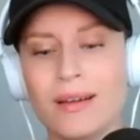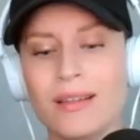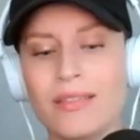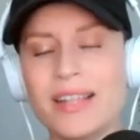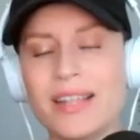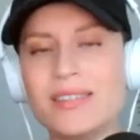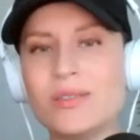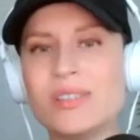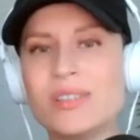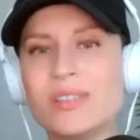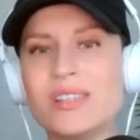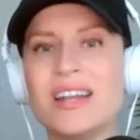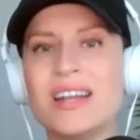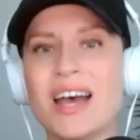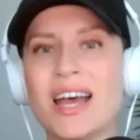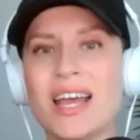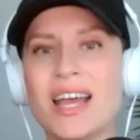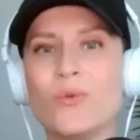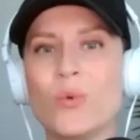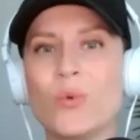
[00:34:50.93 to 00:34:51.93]
This is a
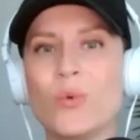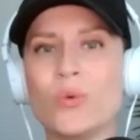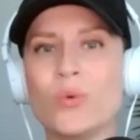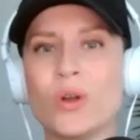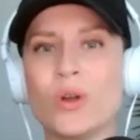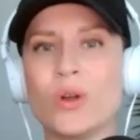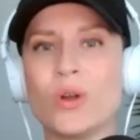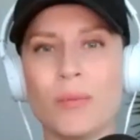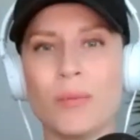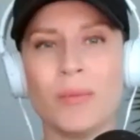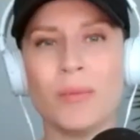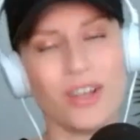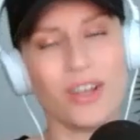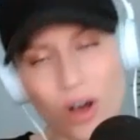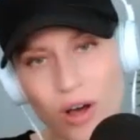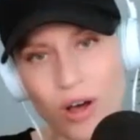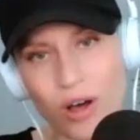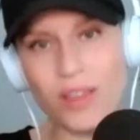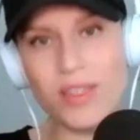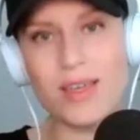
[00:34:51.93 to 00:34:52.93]
911. I'm like,
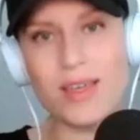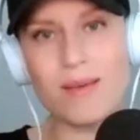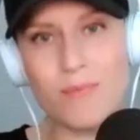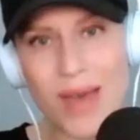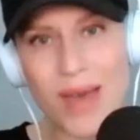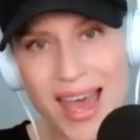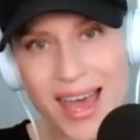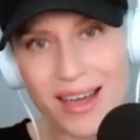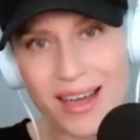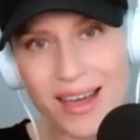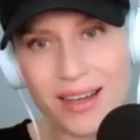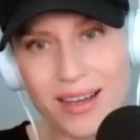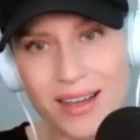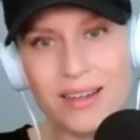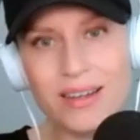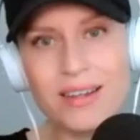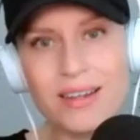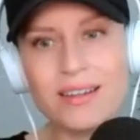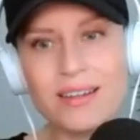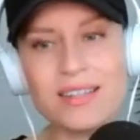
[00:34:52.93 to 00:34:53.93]
call them back.
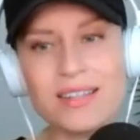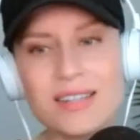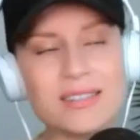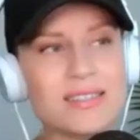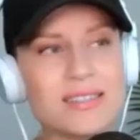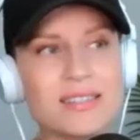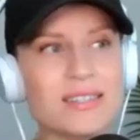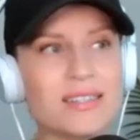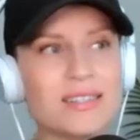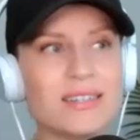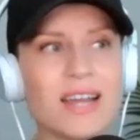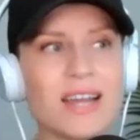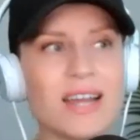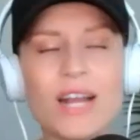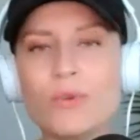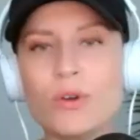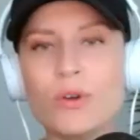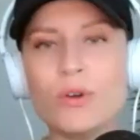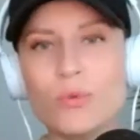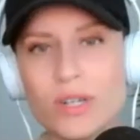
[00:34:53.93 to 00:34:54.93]
This isn't
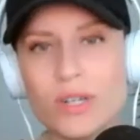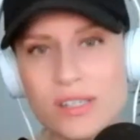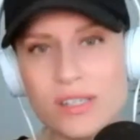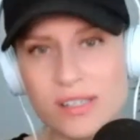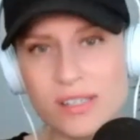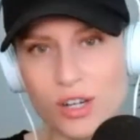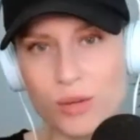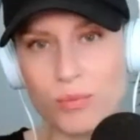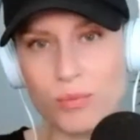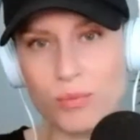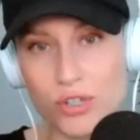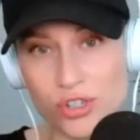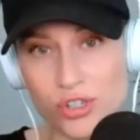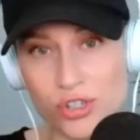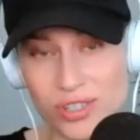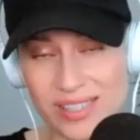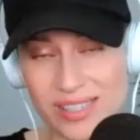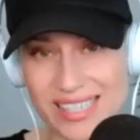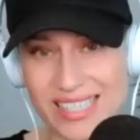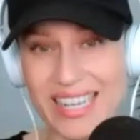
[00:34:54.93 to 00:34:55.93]
911 is an
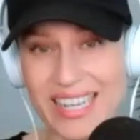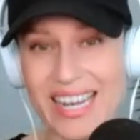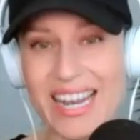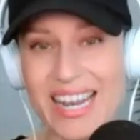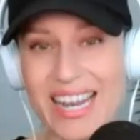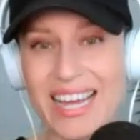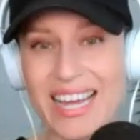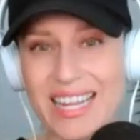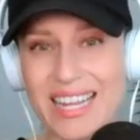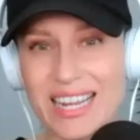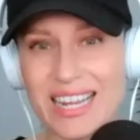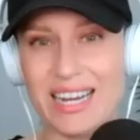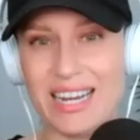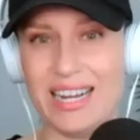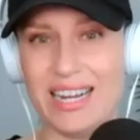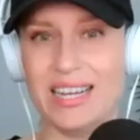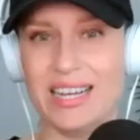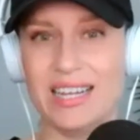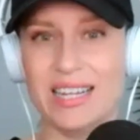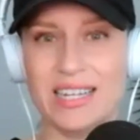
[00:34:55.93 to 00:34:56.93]
emergency line,
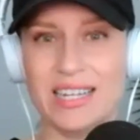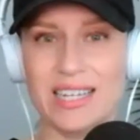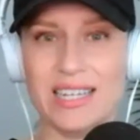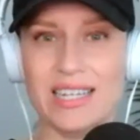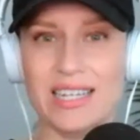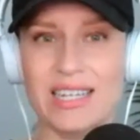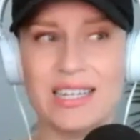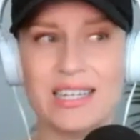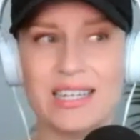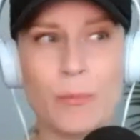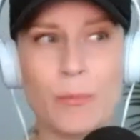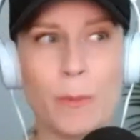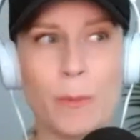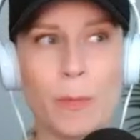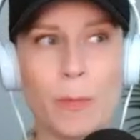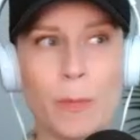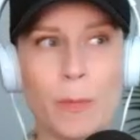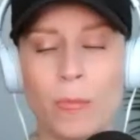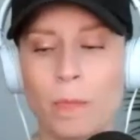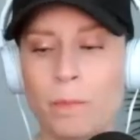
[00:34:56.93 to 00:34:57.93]
honey.
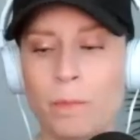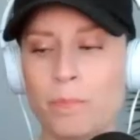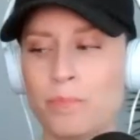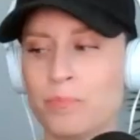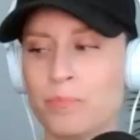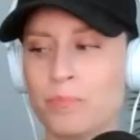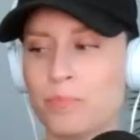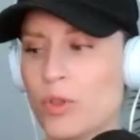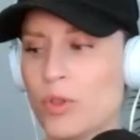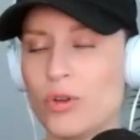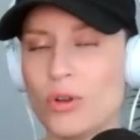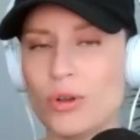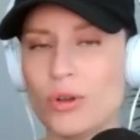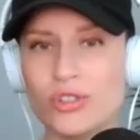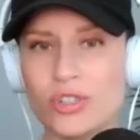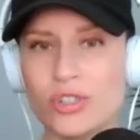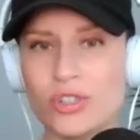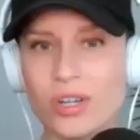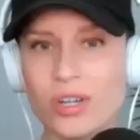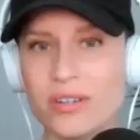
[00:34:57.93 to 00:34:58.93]
You know,
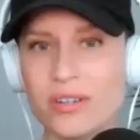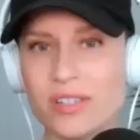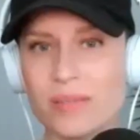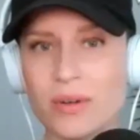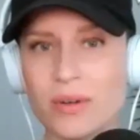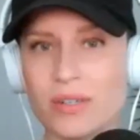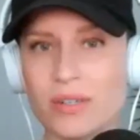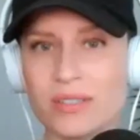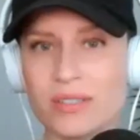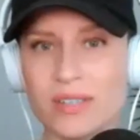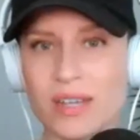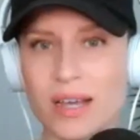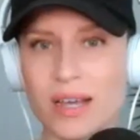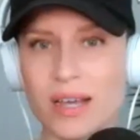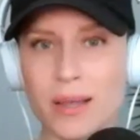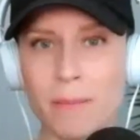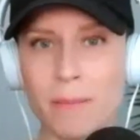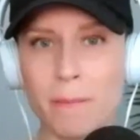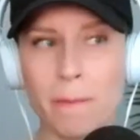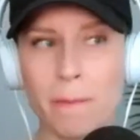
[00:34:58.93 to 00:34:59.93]
she calls them all the
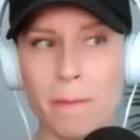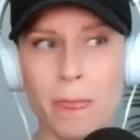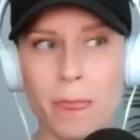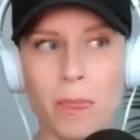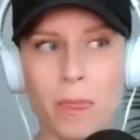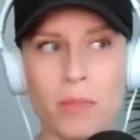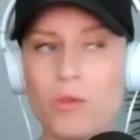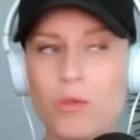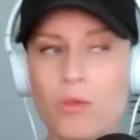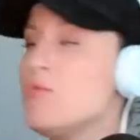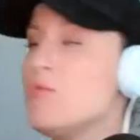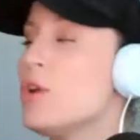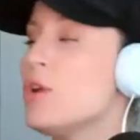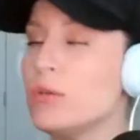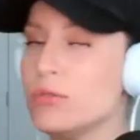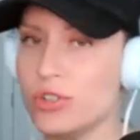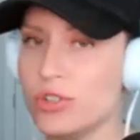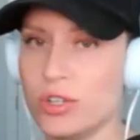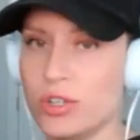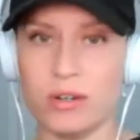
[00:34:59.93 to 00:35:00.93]
time. You
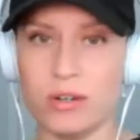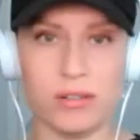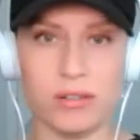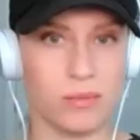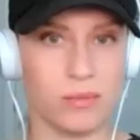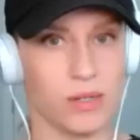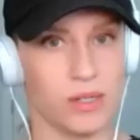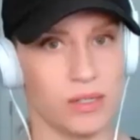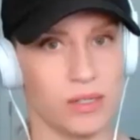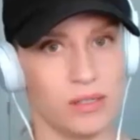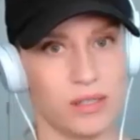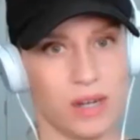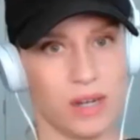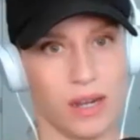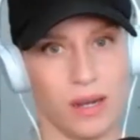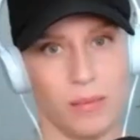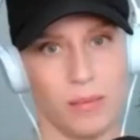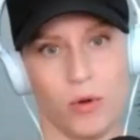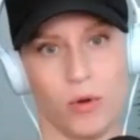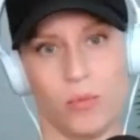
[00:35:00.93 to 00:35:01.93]
know, she calls them all the
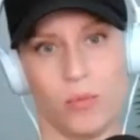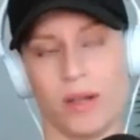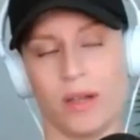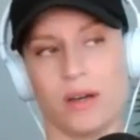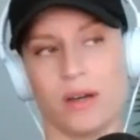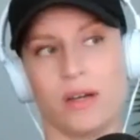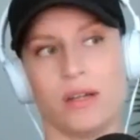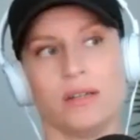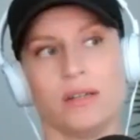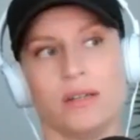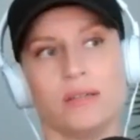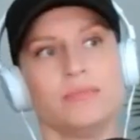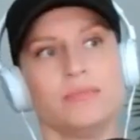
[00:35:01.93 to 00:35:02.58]
time. Oh my God.